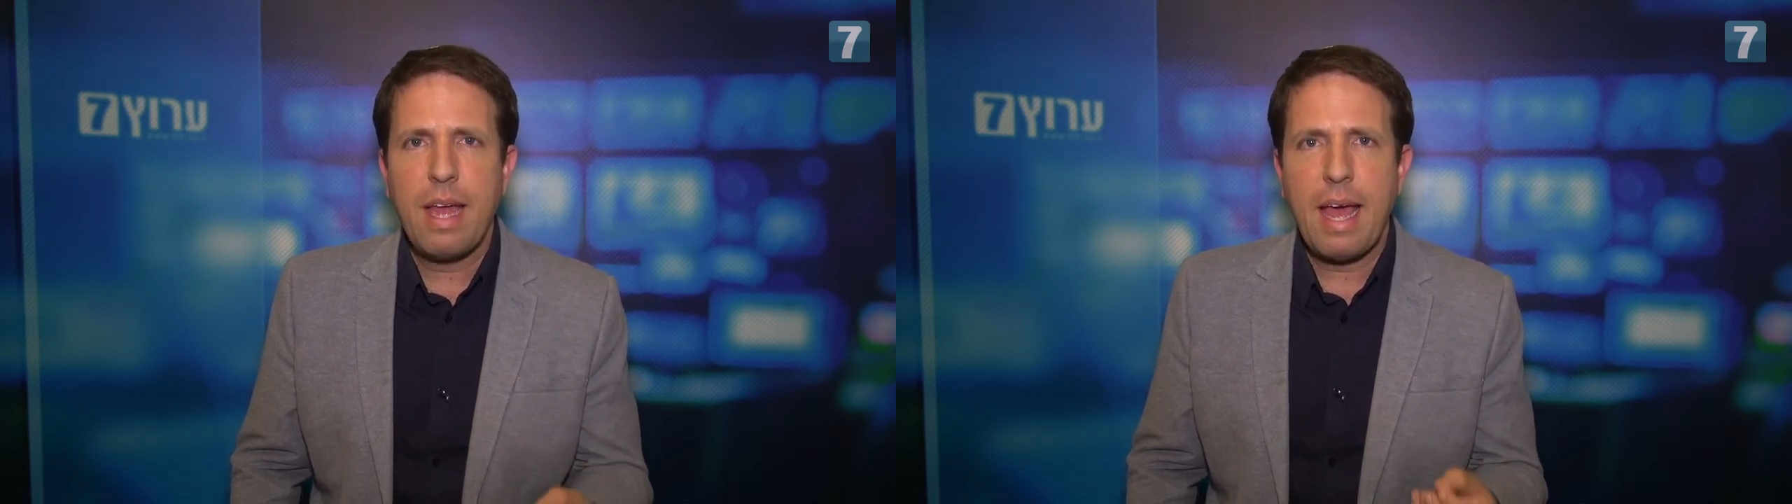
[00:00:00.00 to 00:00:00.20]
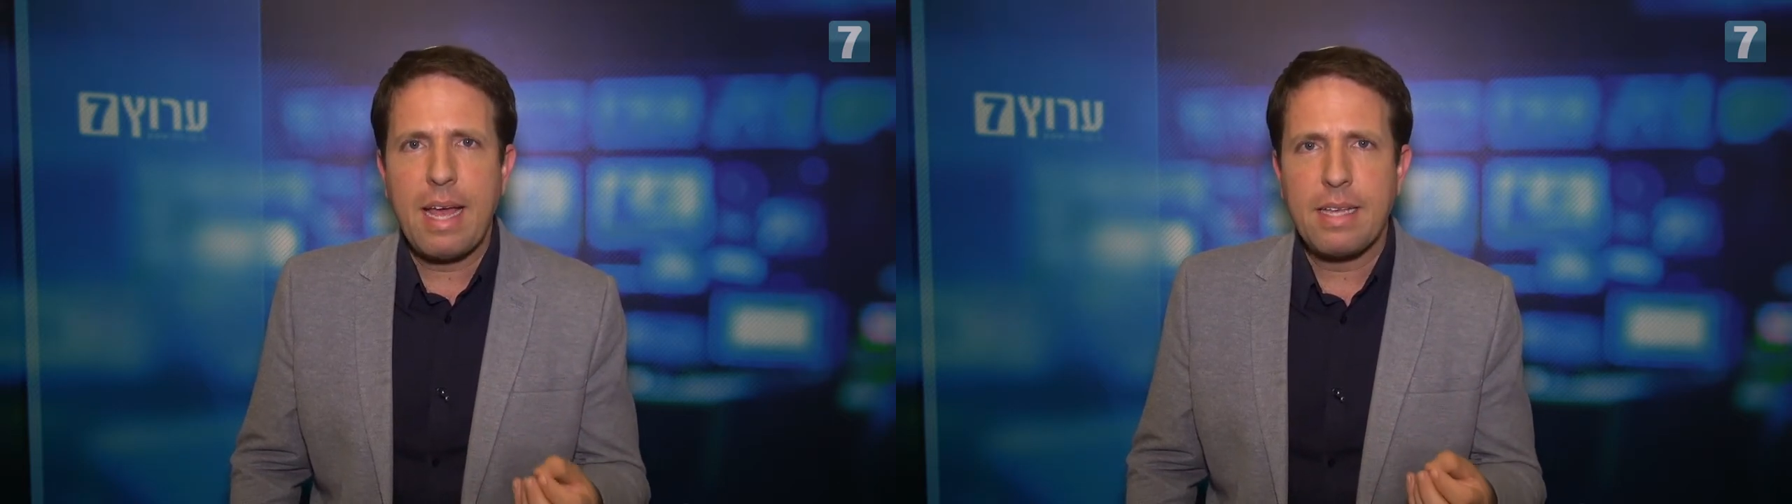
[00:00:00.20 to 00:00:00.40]

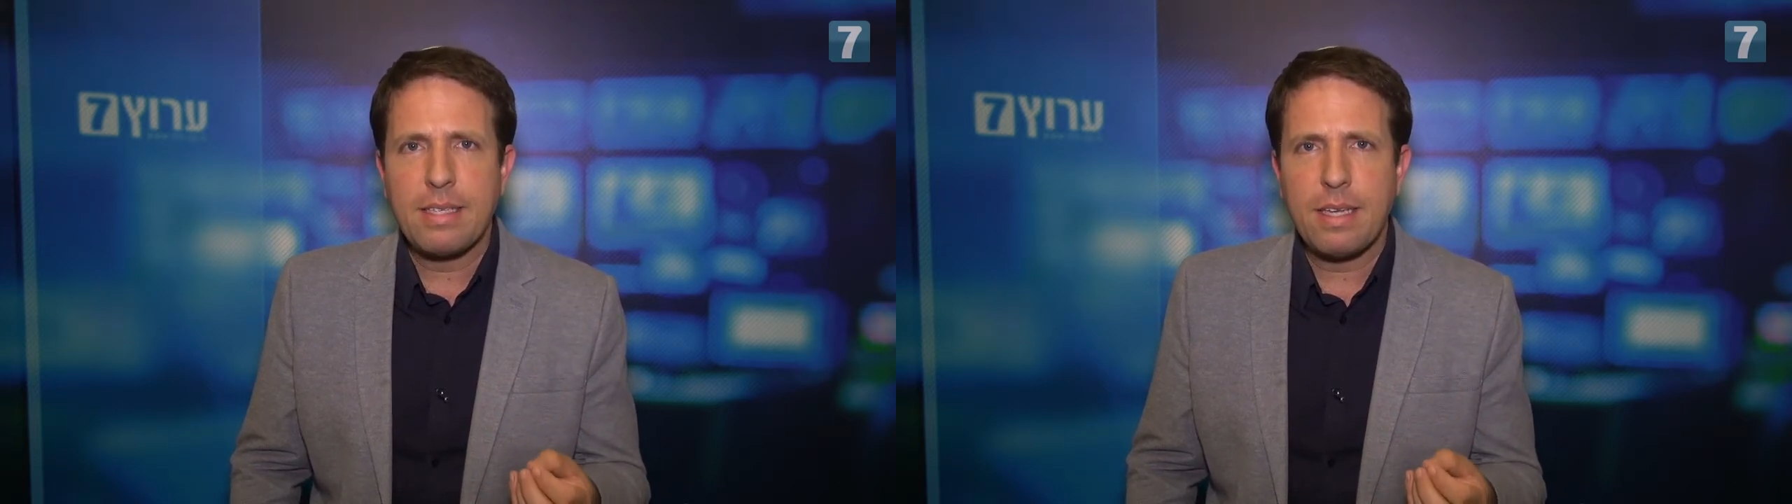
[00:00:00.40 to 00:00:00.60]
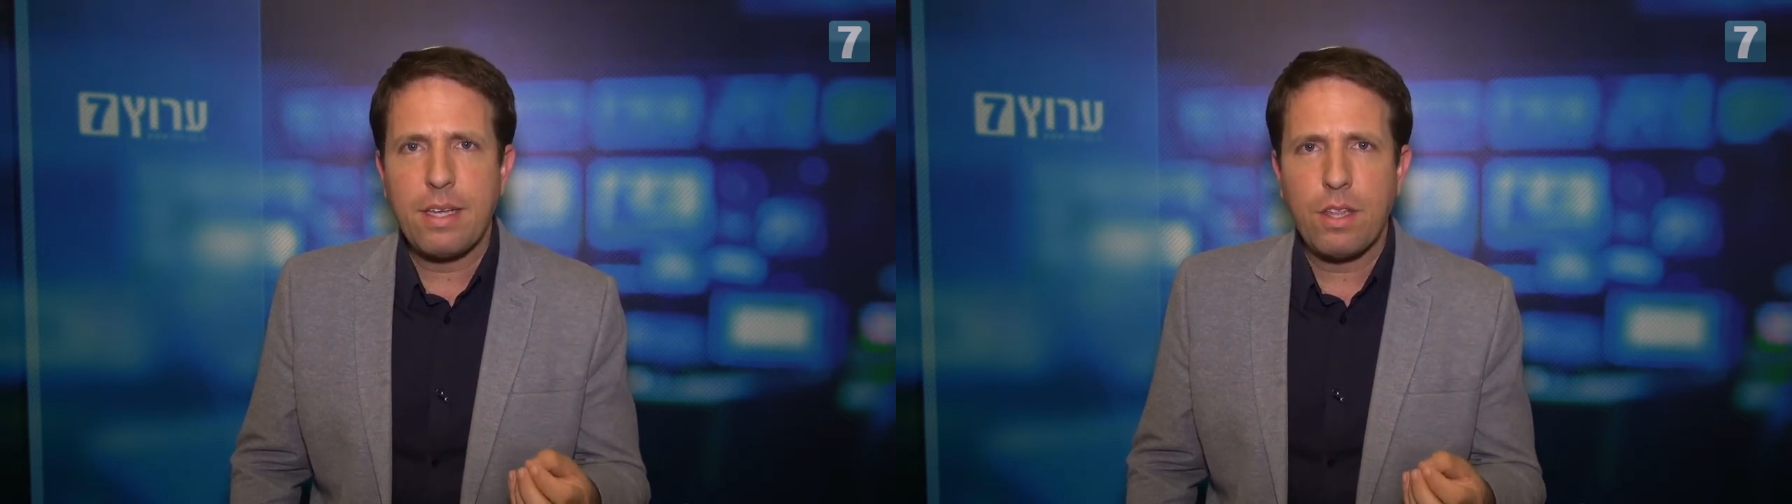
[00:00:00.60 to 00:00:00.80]
as
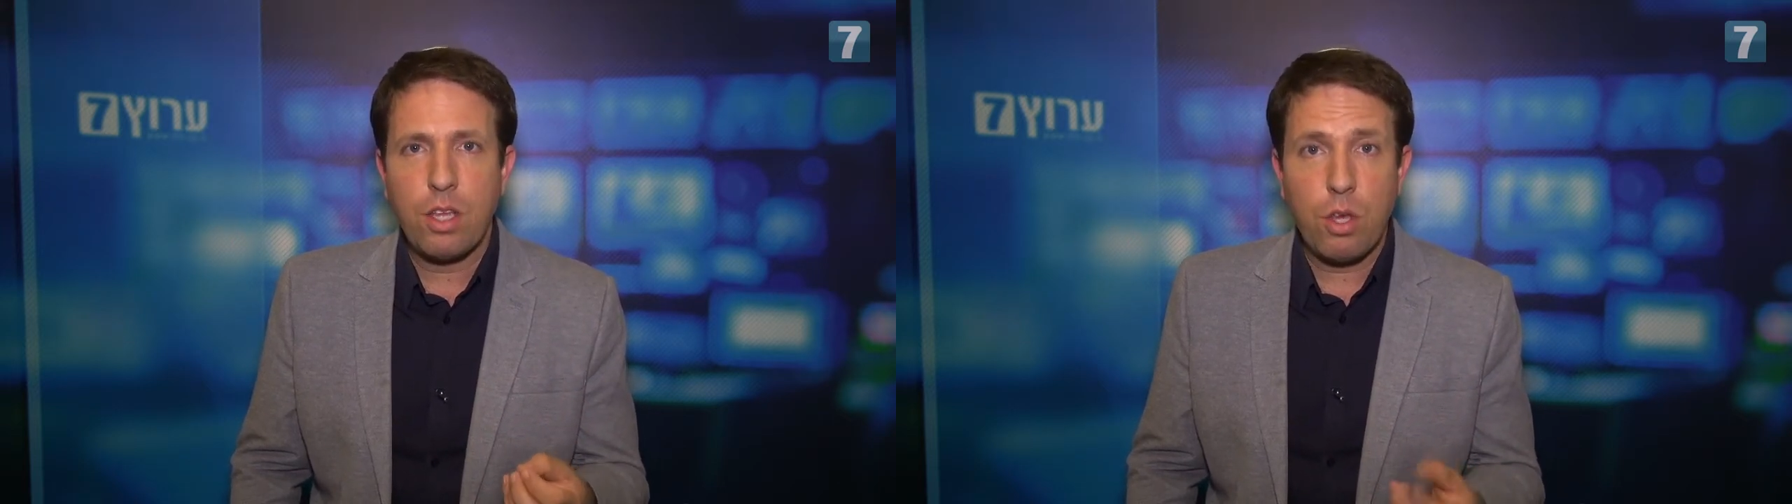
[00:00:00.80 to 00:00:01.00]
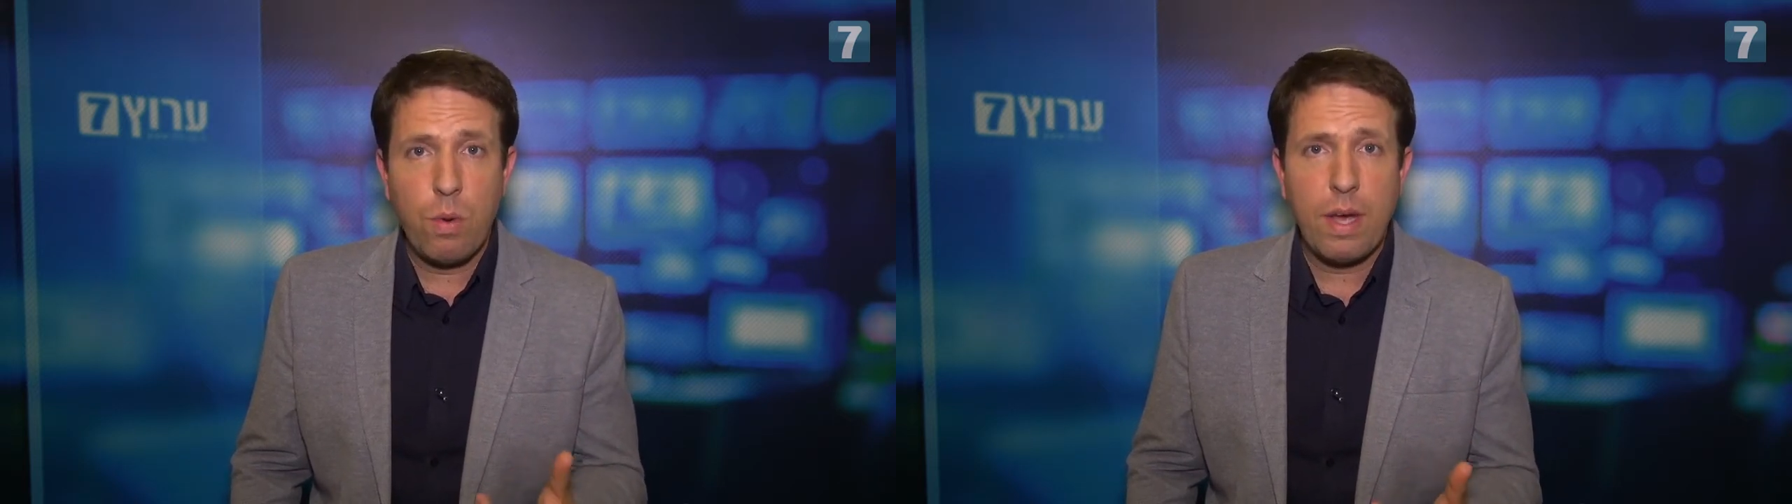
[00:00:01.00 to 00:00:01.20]
the
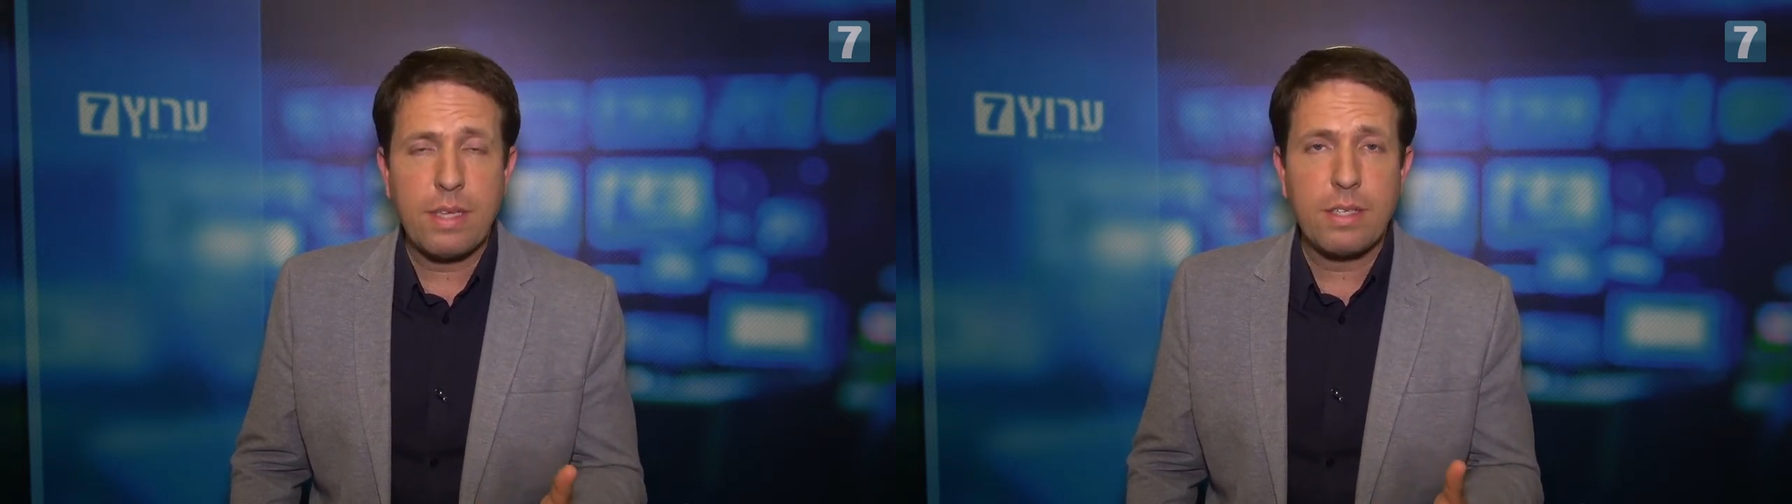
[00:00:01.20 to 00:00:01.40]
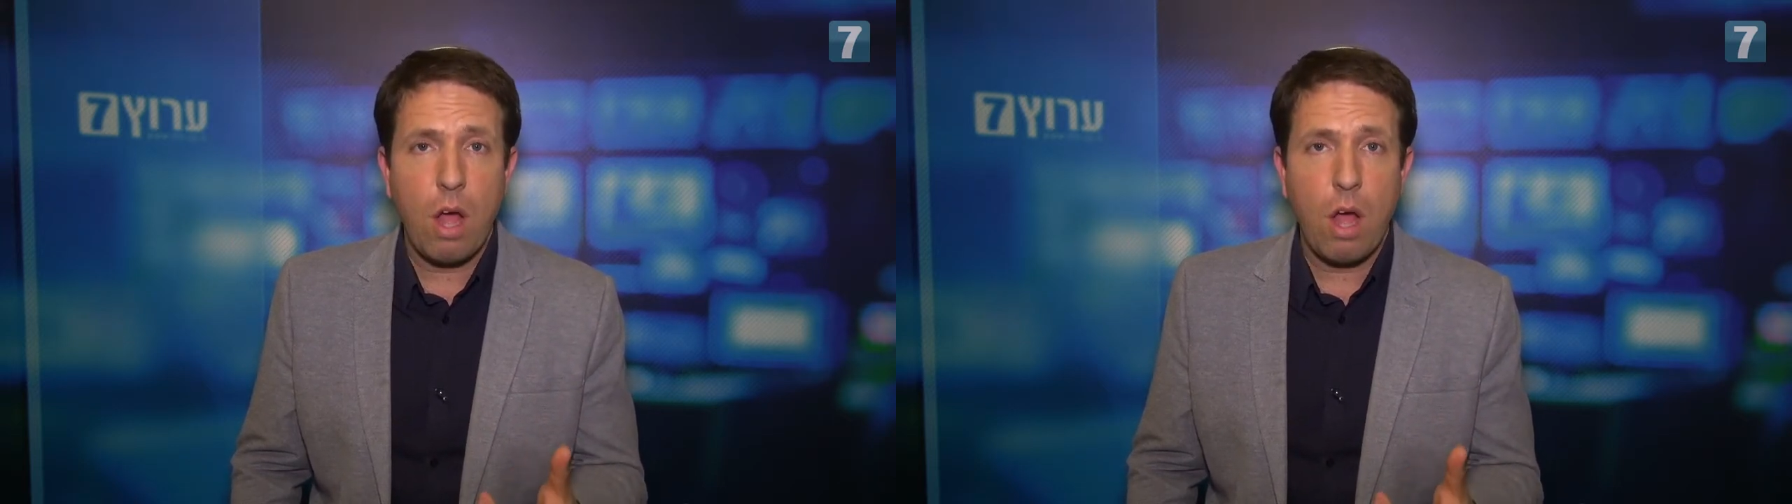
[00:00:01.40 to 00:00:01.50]
U.S.